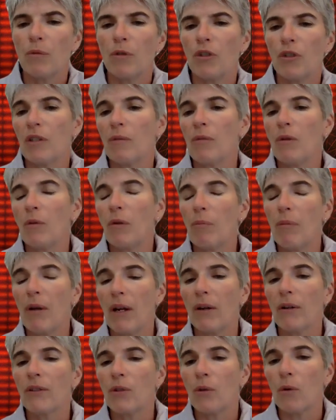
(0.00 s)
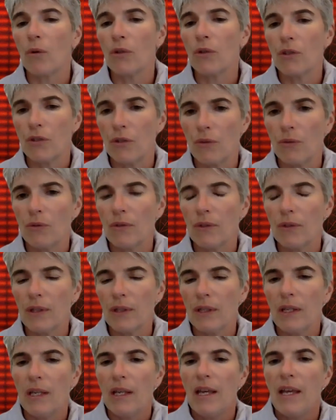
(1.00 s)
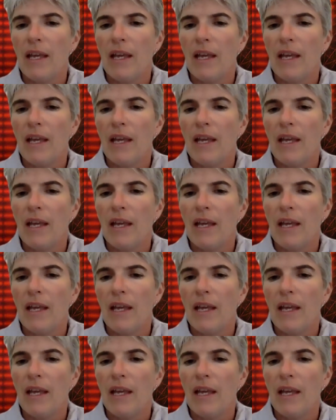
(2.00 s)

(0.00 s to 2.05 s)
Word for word: which can be with parents or students,